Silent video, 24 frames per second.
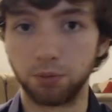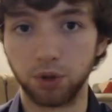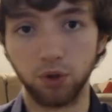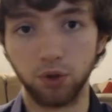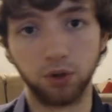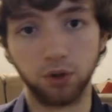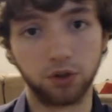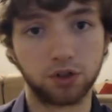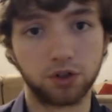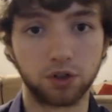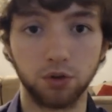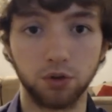
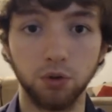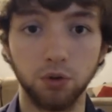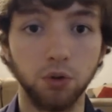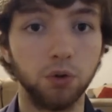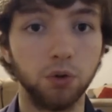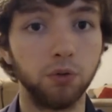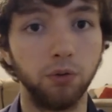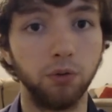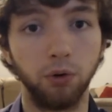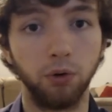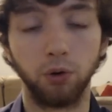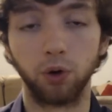computer
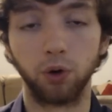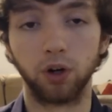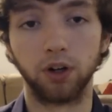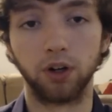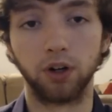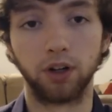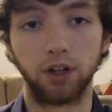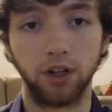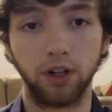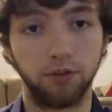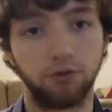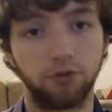school,
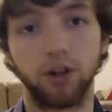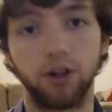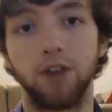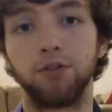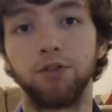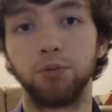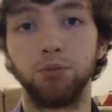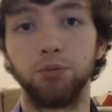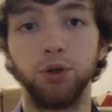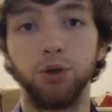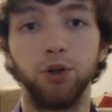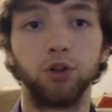or if you
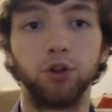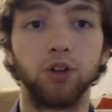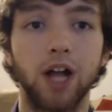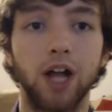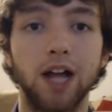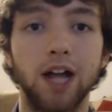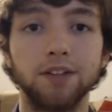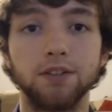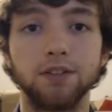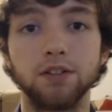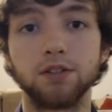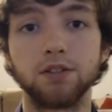have computer
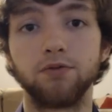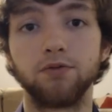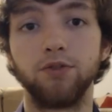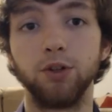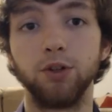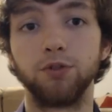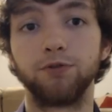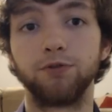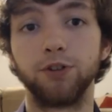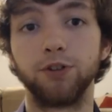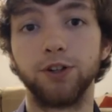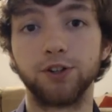classes,
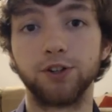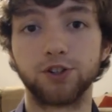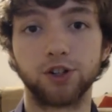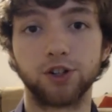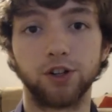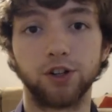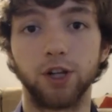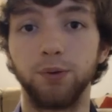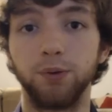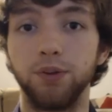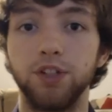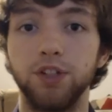feel free to
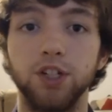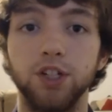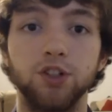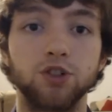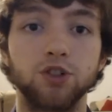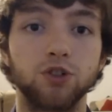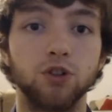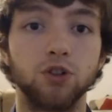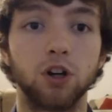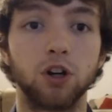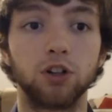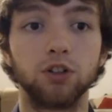share that with the
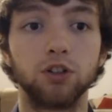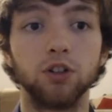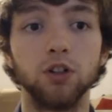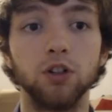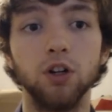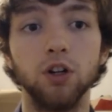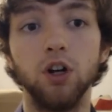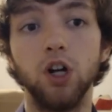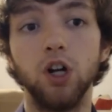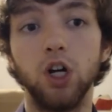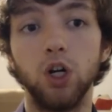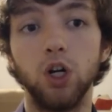
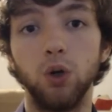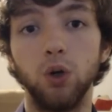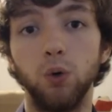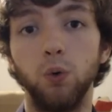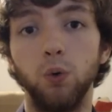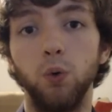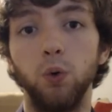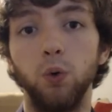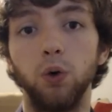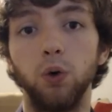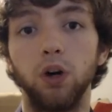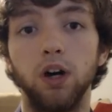instructor.
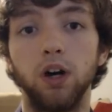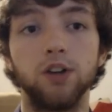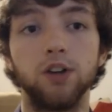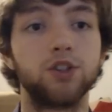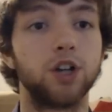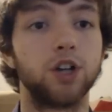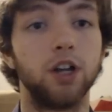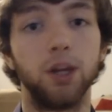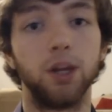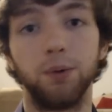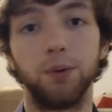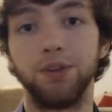Or uh,
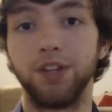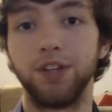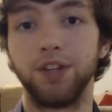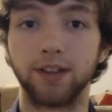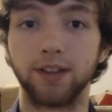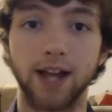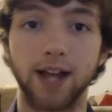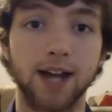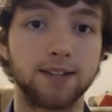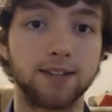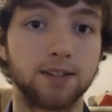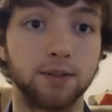share that with the
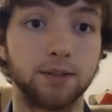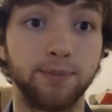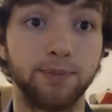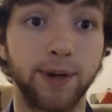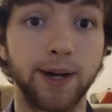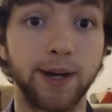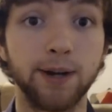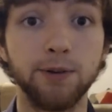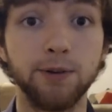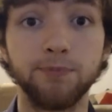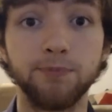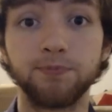class
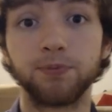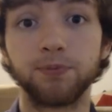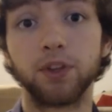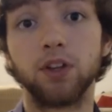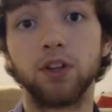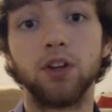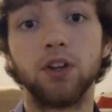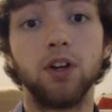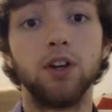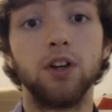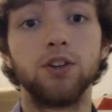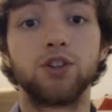somehow.
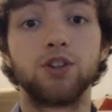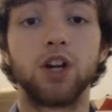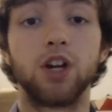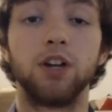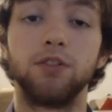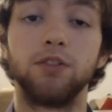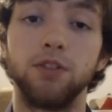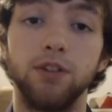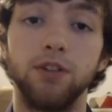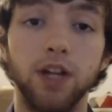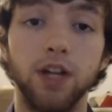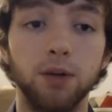
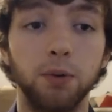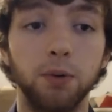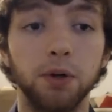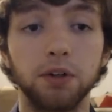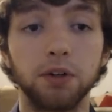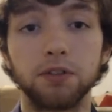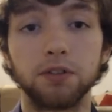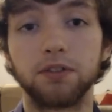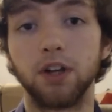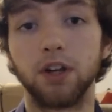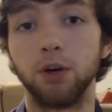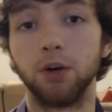Share it to your
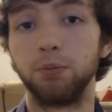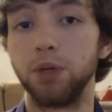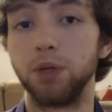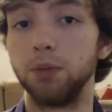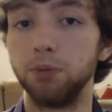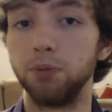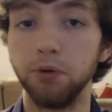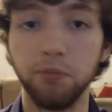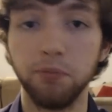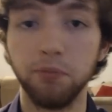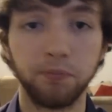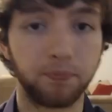networks, tell
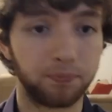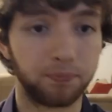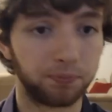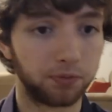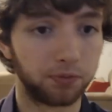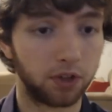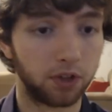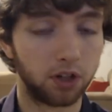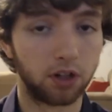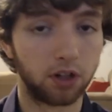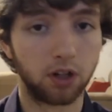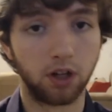people.
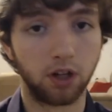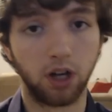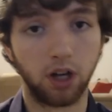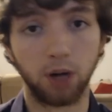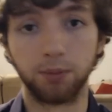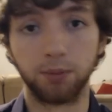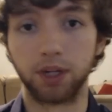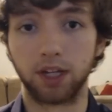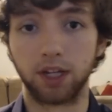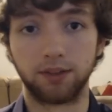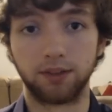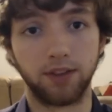
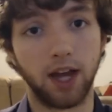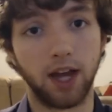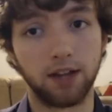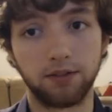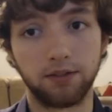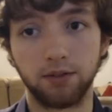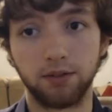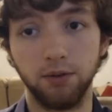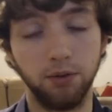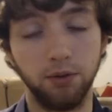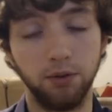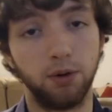Help me get
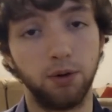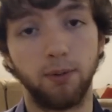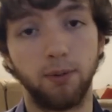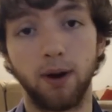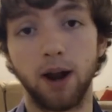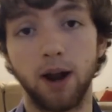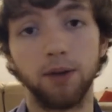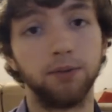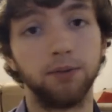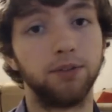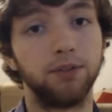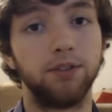that to
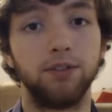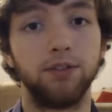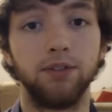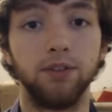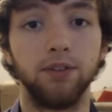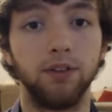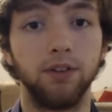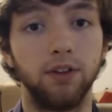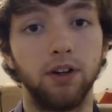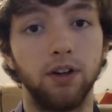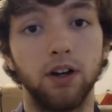around,